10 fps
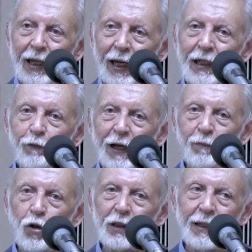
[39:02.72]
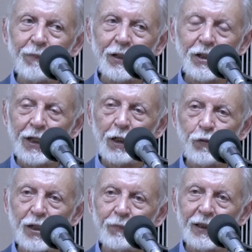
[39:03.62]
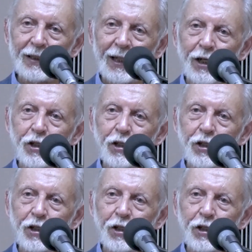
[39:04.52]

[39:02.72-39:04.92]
And if I have more than my share of something, I